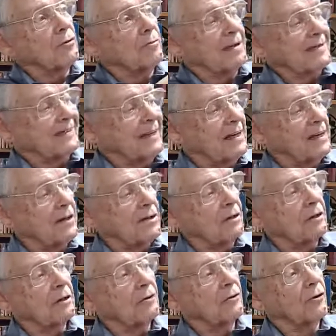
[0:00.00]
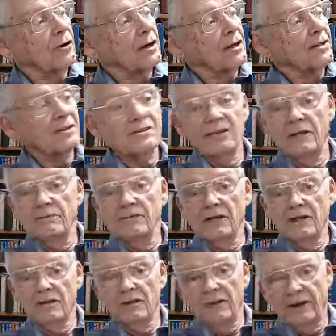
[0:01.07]
Bethsaida, you're going in the same
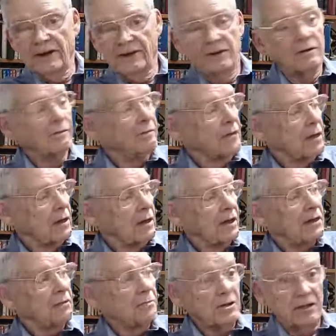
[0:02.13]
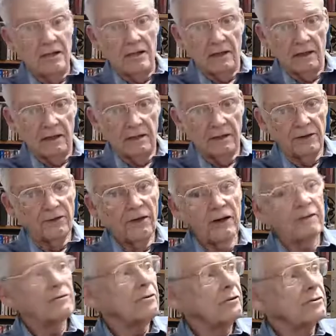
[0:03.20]
general direction at the beginning. Later on,
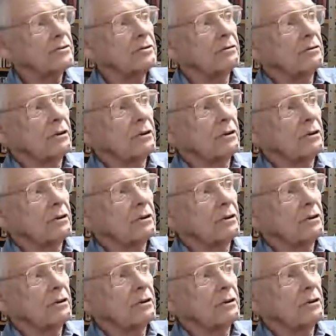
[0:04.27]
of course, it